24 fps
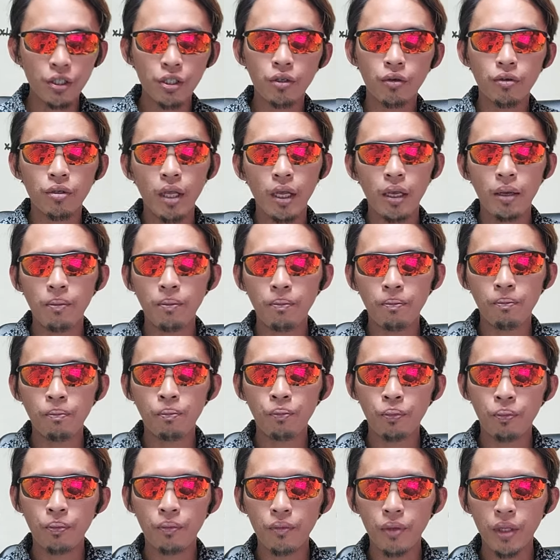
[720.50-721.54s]
so it
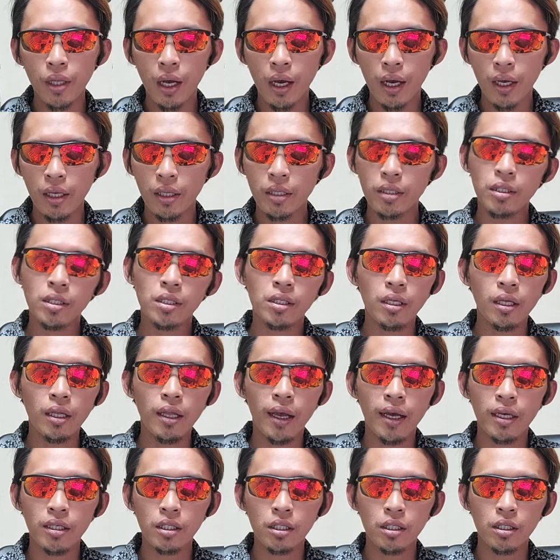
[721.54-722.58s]
still
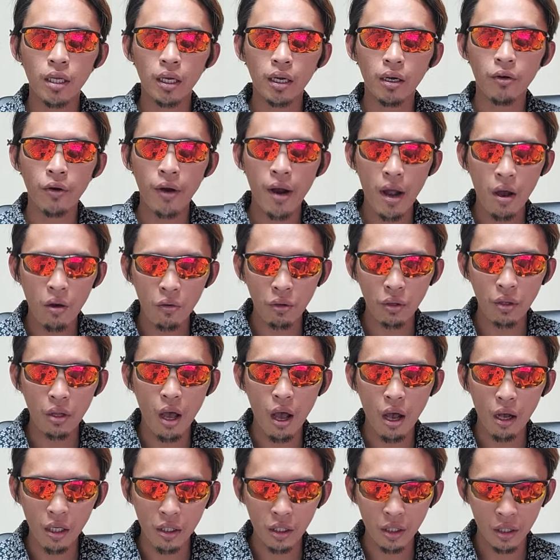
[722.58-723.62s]
has the crown
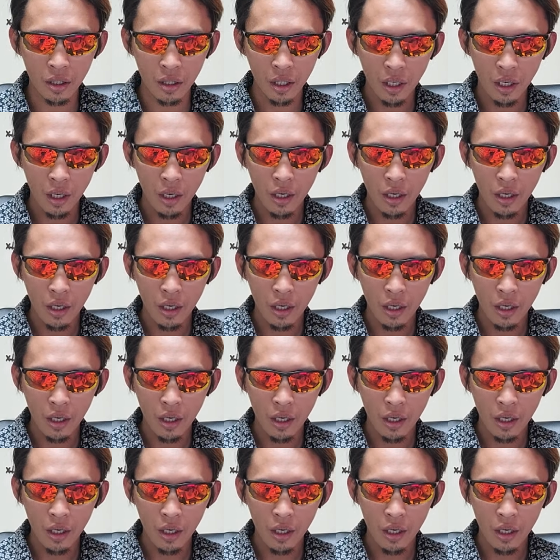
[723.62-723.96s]
locks,